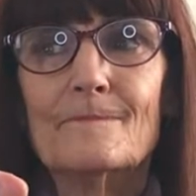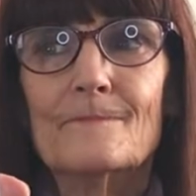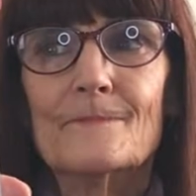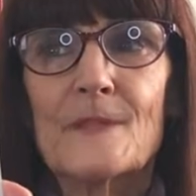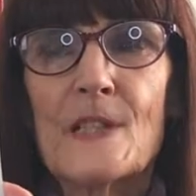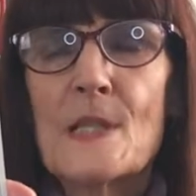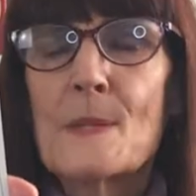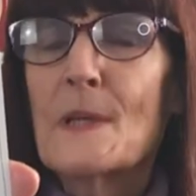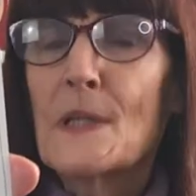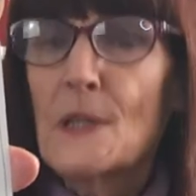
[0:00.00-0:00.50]

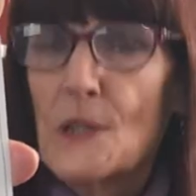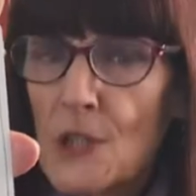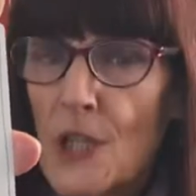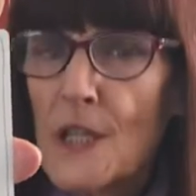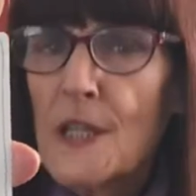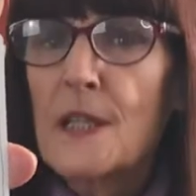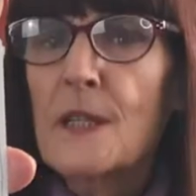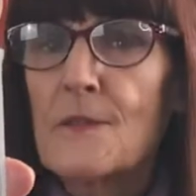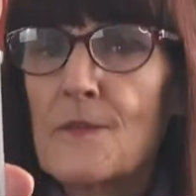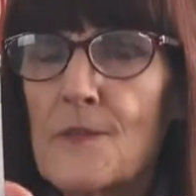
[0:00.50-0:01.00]
there's been a
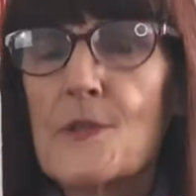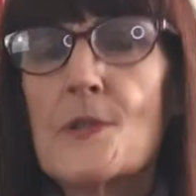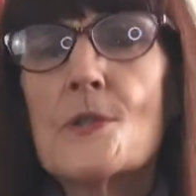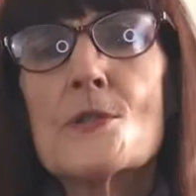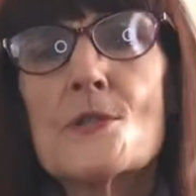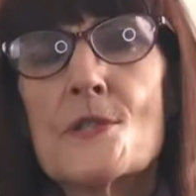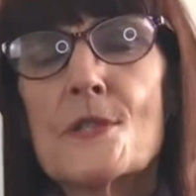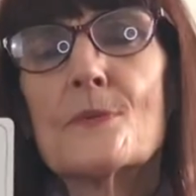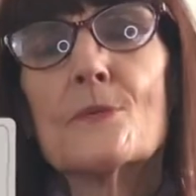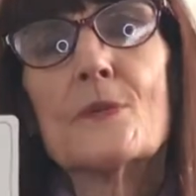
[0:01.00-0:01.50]
lot of
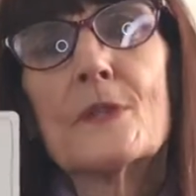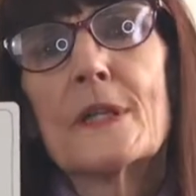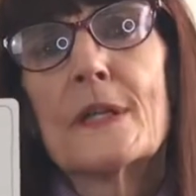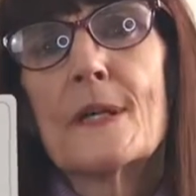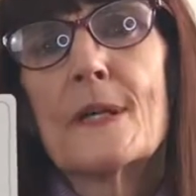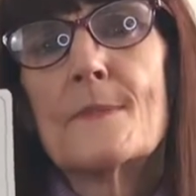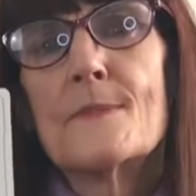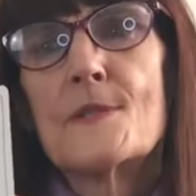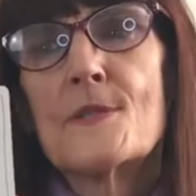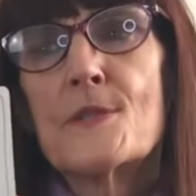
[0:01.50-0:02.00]
confusion when it
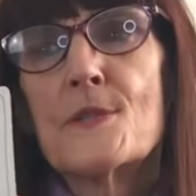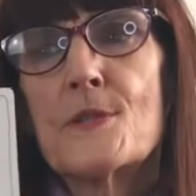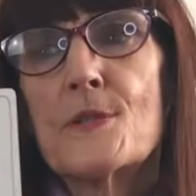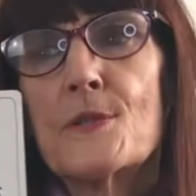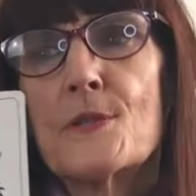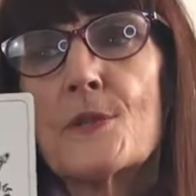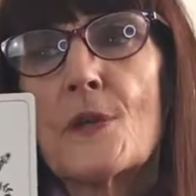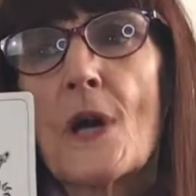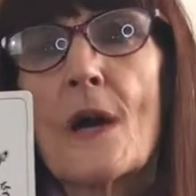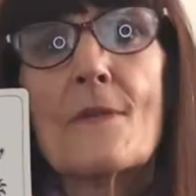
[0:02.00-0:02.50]
comes
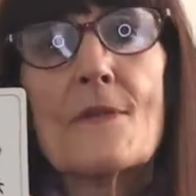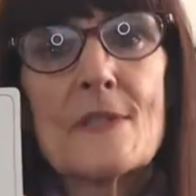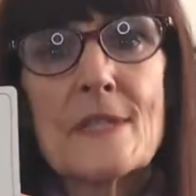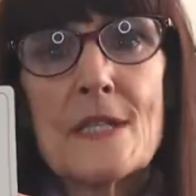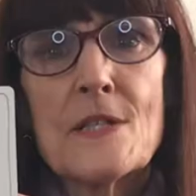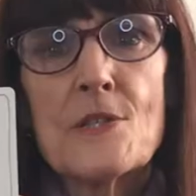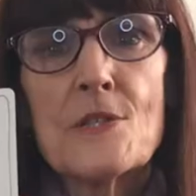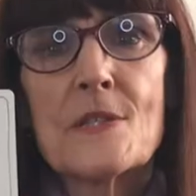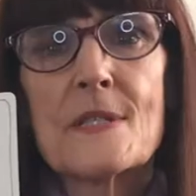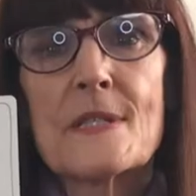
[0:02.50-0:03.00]
to
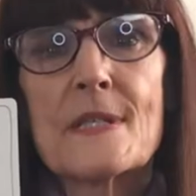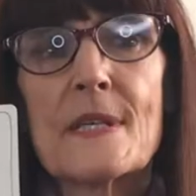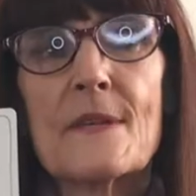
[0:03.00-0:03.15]
conversations.